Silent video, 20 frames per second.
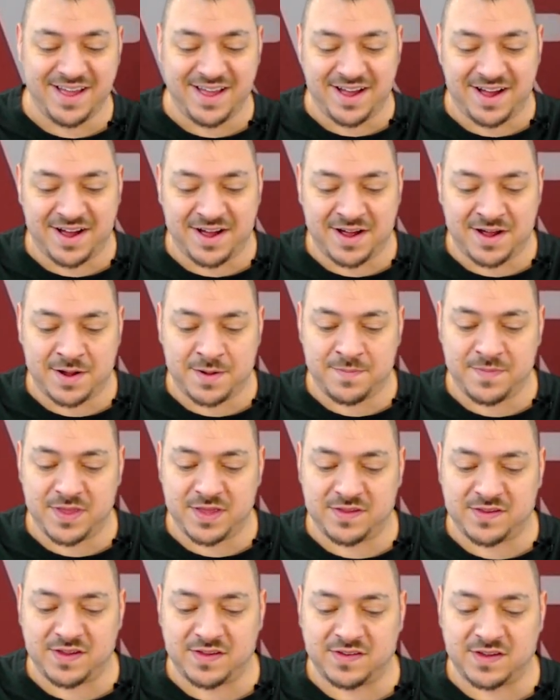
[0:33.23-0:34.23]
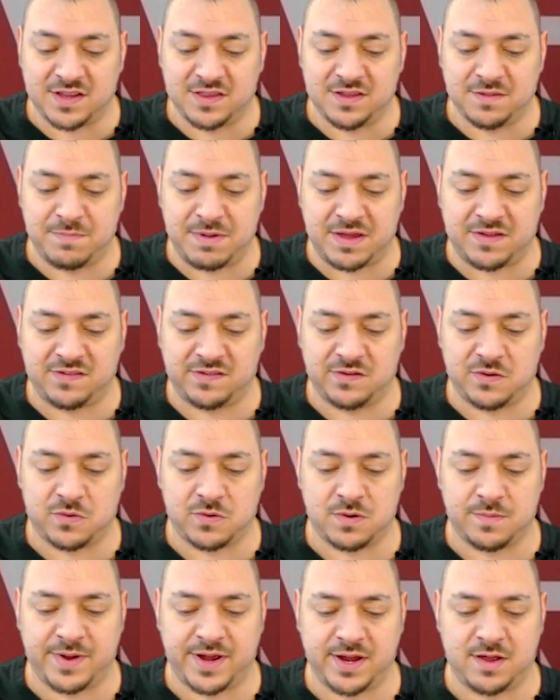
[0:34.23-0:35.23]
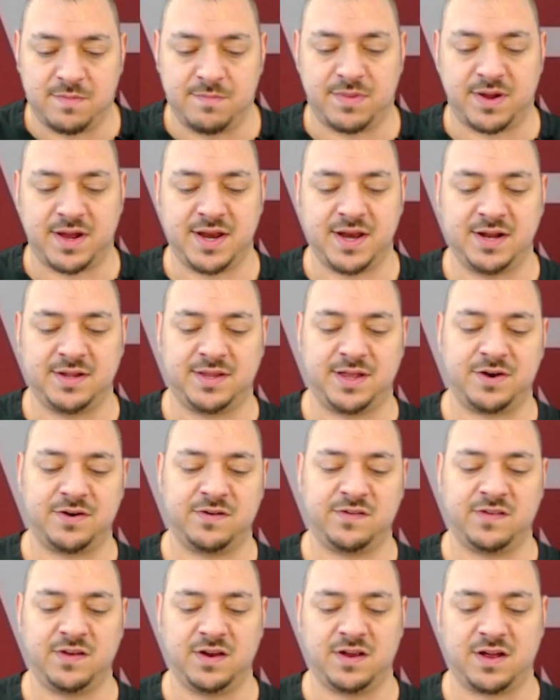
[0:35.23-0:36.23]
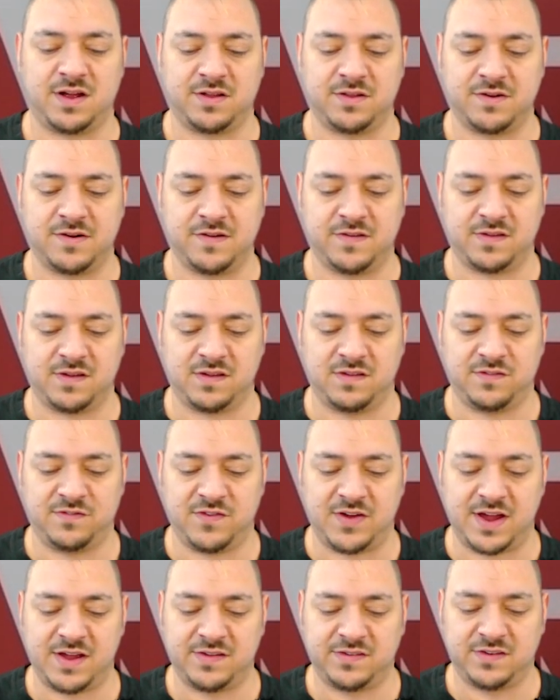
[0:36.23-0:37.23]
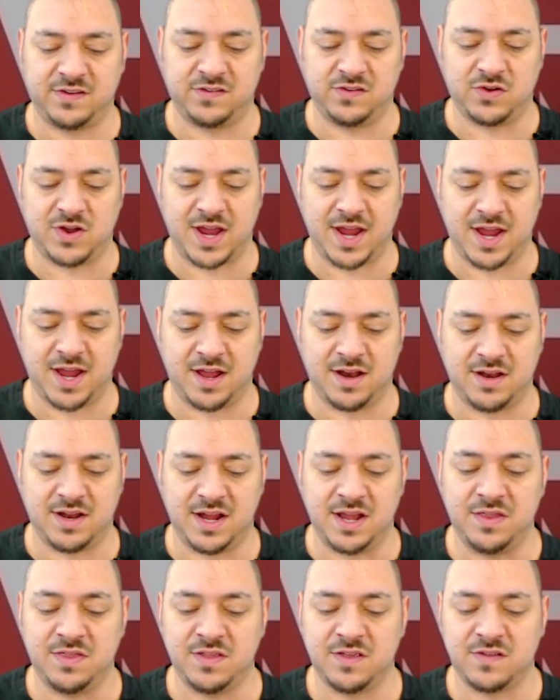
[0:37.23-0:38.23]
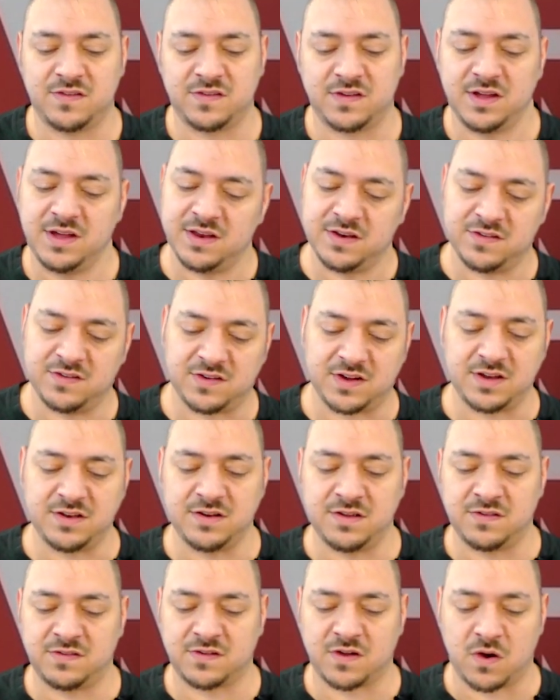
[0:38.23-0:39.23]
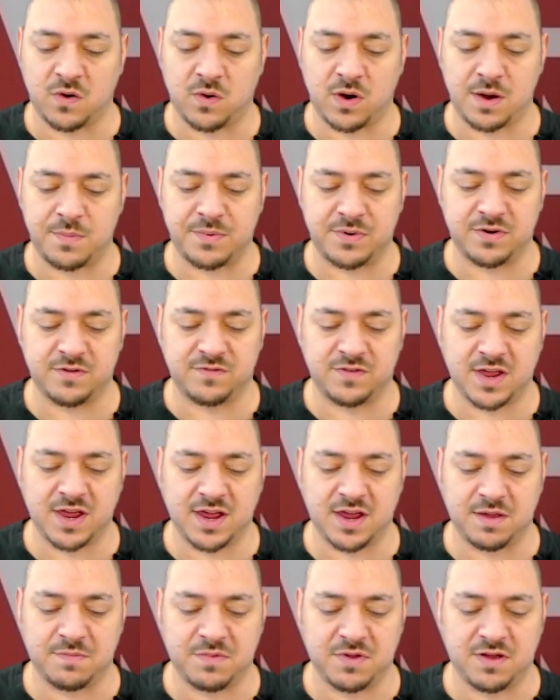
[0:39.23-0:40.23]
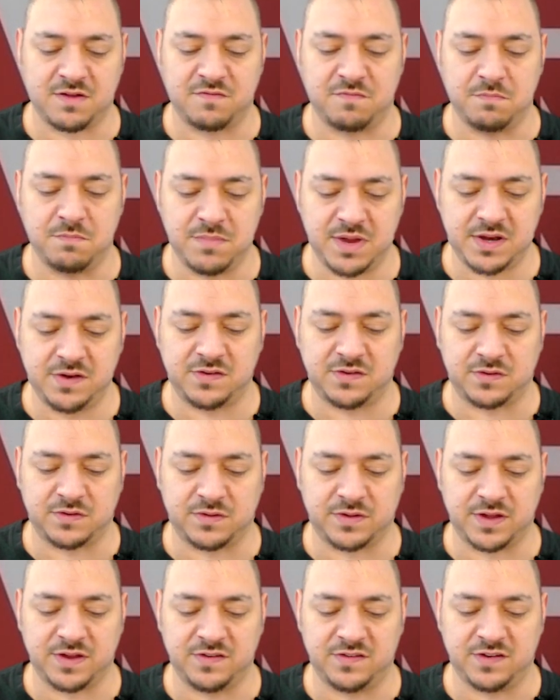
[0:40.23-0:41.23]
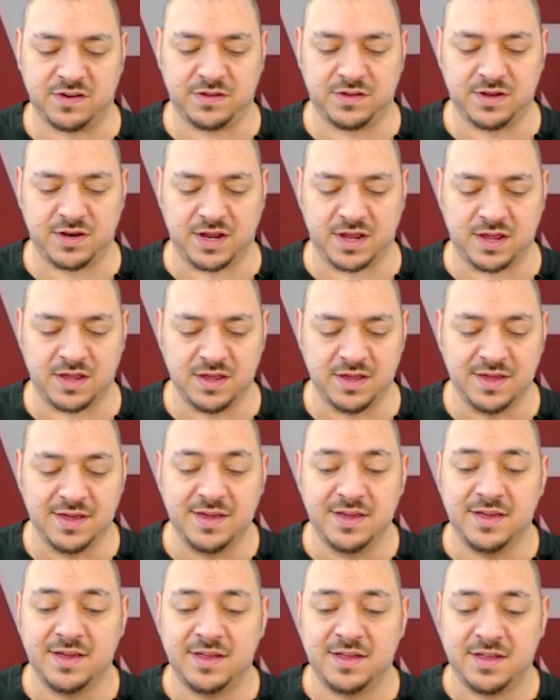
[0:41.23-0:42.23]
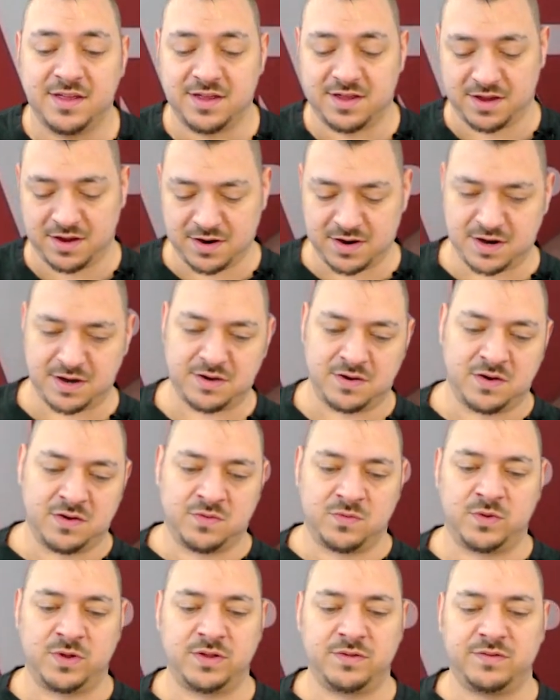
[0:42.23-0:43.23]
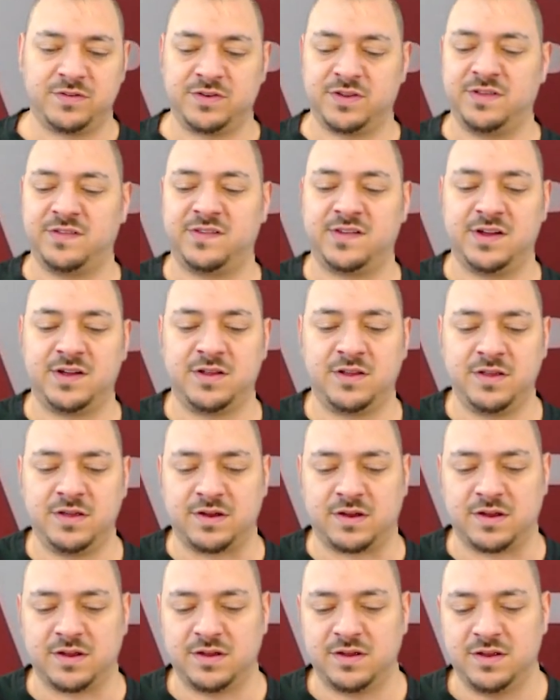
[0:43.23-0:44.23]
It says, get the best score by combining letters and colors as fast as you can in this ingenious cooperative game of mental agility. All right, well, let's take a look.